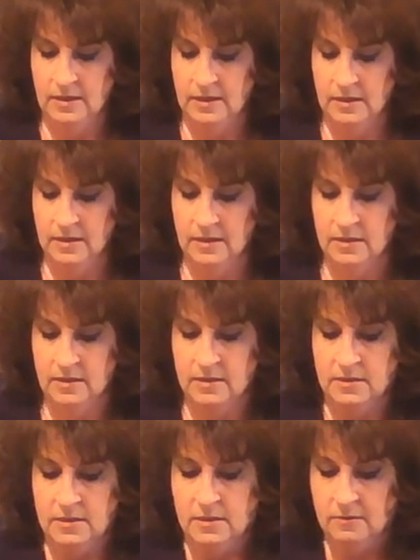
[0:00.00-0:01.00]
And
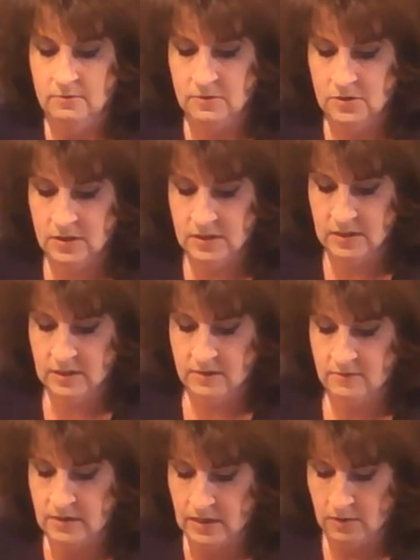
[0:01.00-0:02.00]
let's
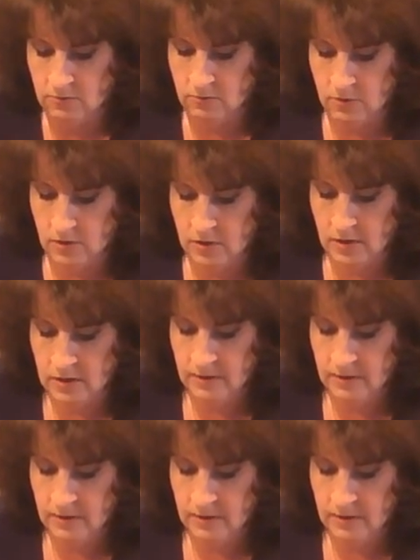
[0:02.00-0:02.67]
give that a roll.